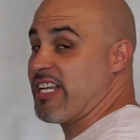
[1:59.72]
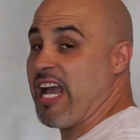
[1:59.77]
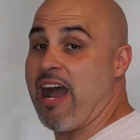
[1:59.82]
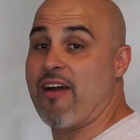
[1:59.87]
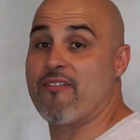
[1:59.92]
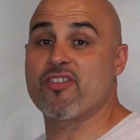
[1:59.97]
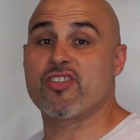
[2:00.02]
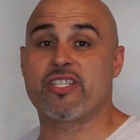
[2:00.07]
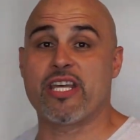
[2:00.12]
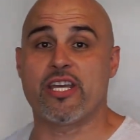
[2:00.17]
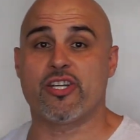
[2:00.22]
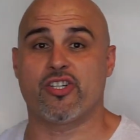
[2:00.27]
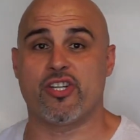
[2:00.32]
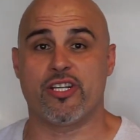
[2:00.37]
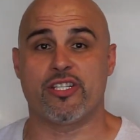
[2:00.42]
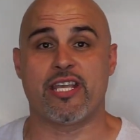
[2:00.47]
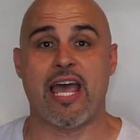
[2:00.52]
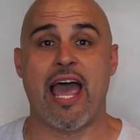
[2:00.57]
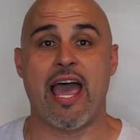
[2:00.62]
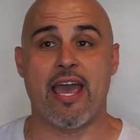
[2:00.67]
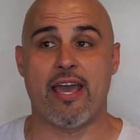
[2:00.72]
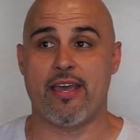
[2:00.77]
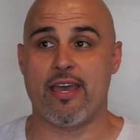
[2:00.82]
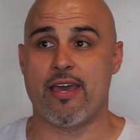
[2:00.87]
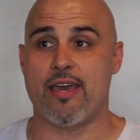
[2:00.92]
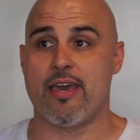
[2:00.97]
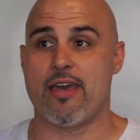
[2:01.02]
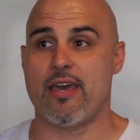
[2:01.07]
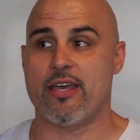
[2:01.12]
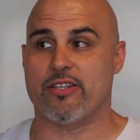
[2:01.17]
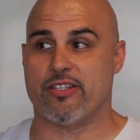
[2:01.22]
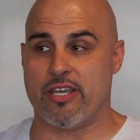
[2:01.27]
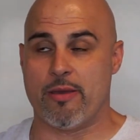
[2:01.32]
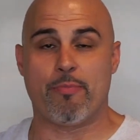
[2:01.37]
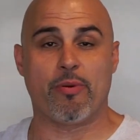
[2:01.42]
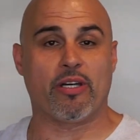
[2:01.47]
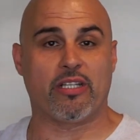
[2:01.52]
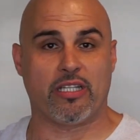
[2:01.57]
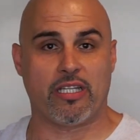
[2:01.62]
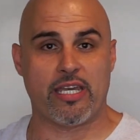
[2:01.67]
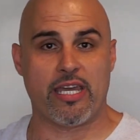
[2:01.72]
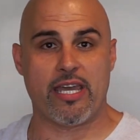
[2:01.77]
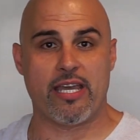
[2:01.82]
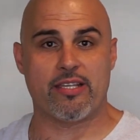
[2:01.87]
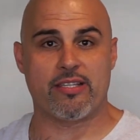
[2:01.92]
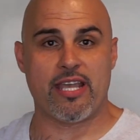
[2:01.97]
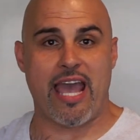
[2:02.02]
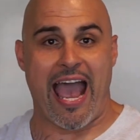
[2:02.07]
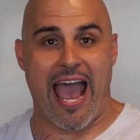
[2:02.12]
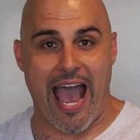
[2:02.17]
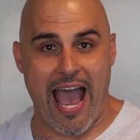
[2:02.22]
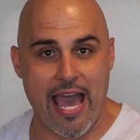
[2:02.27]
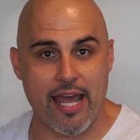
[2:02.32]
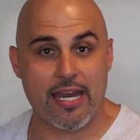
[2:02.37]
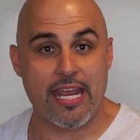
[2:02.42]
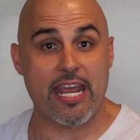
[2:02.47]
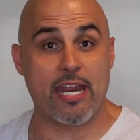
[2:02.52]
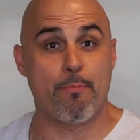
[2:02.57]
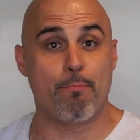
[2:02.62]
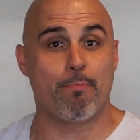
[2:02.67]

conversation typically is had in